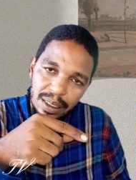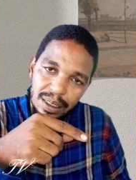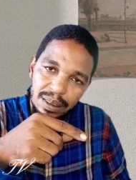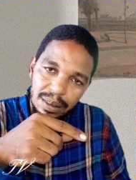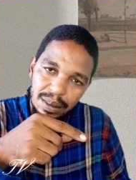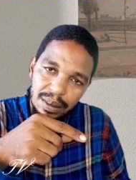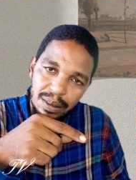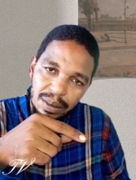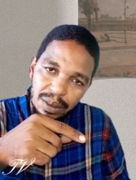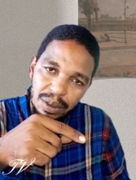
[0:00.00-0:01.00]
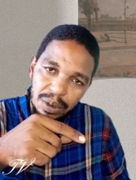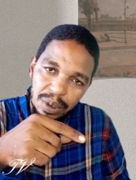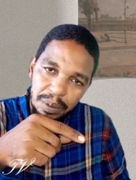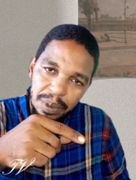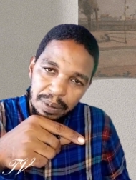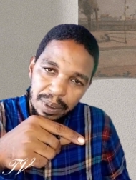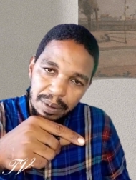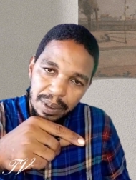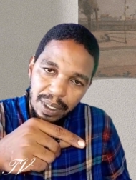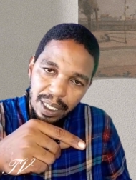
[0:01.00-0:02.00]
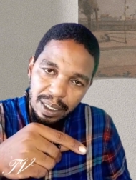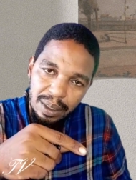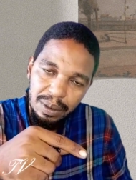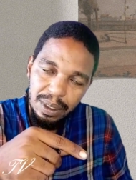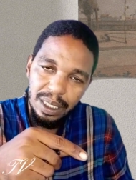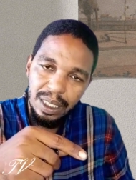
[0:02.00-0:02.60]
And show the people them the right way.